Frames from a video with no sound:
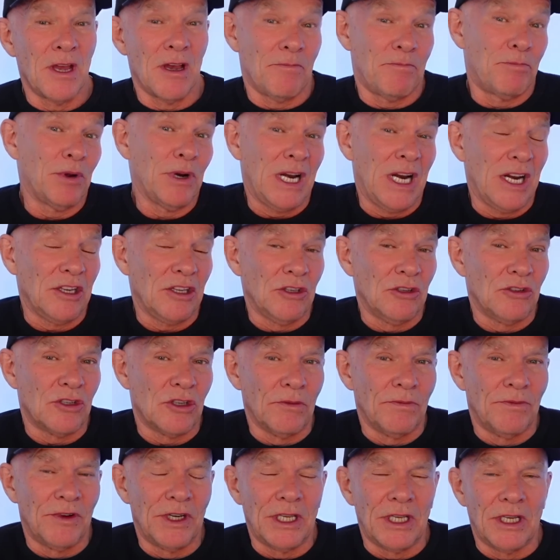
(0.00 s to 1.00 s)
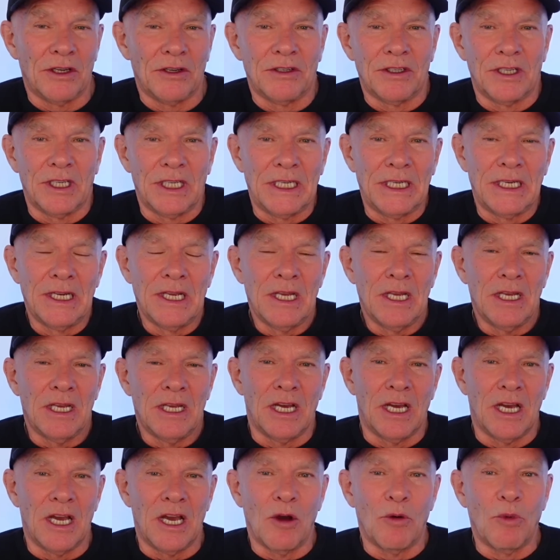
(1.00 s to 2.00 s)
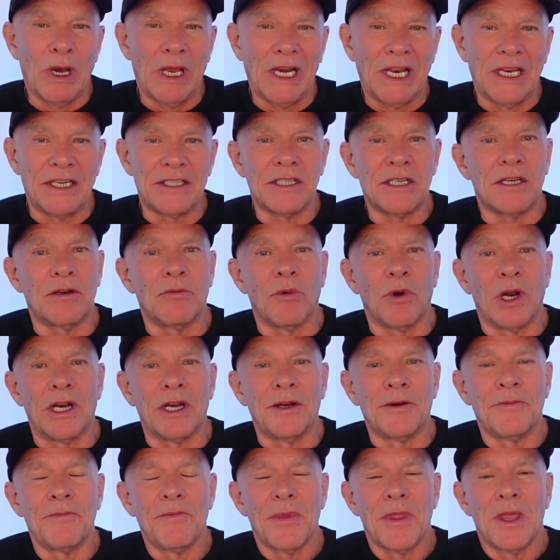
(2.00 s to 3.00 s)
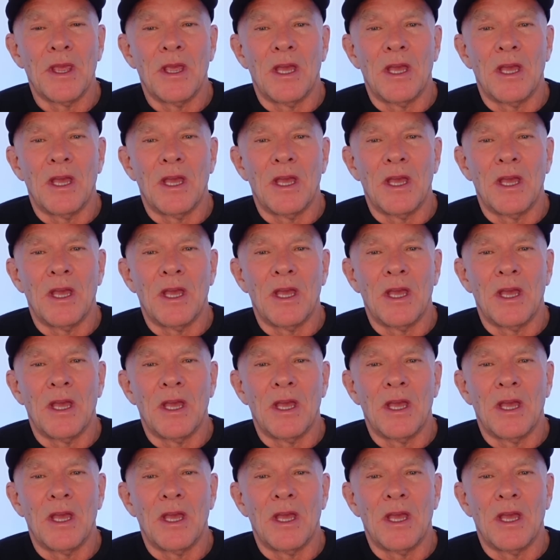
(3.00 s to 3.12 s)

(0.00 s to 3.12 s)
put out a YouTube video, indeed, a well-edited one,